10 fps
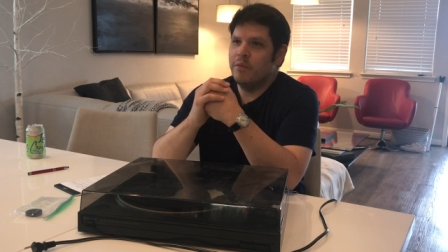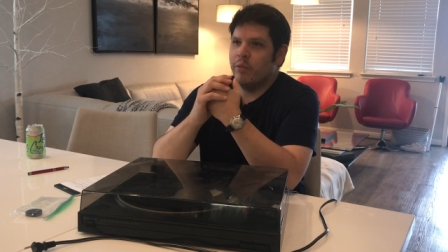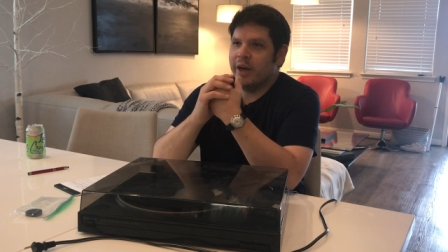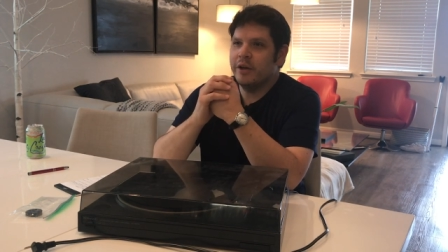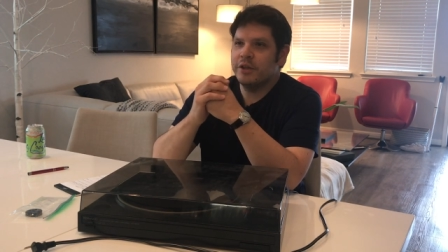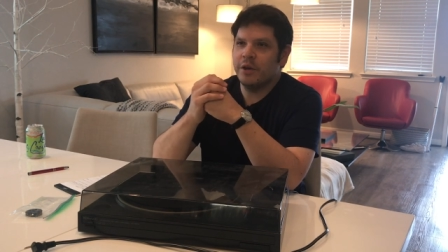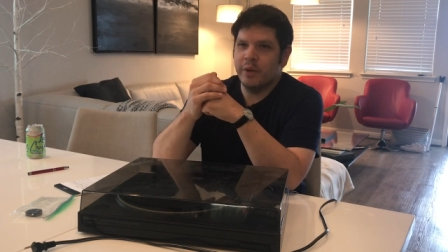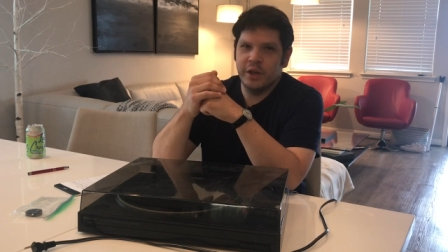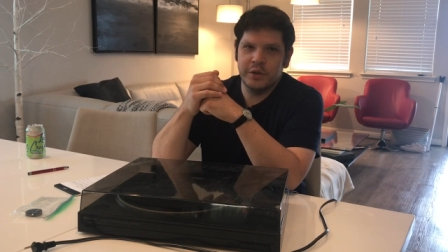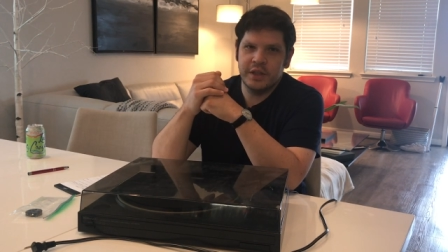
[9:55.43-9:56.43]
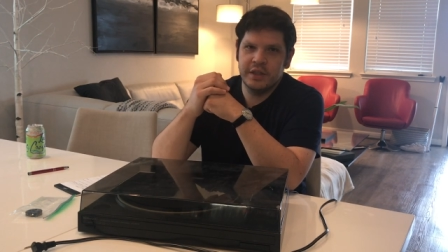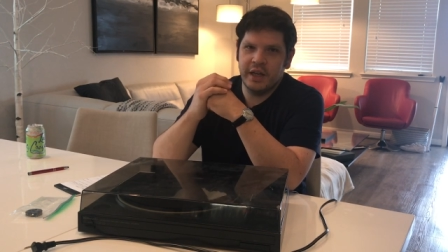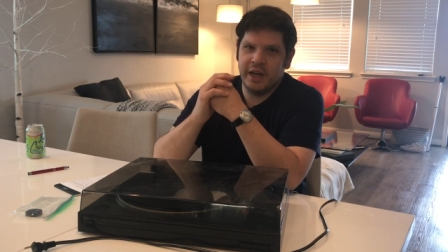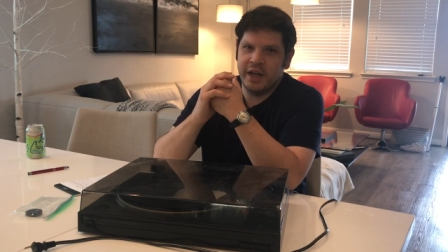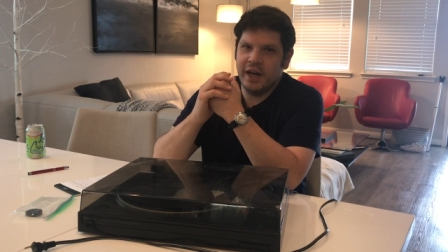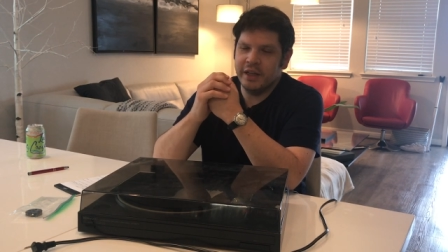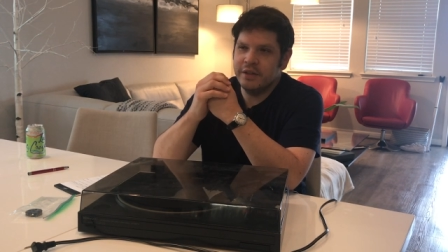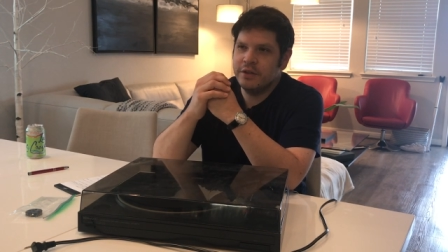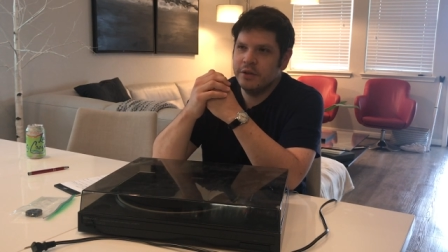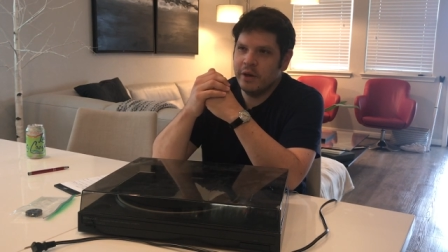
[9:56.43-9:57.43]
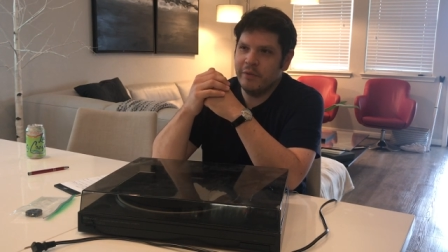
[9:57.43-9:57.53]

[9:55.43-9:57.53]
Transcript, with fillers: records are one of those things that I got into.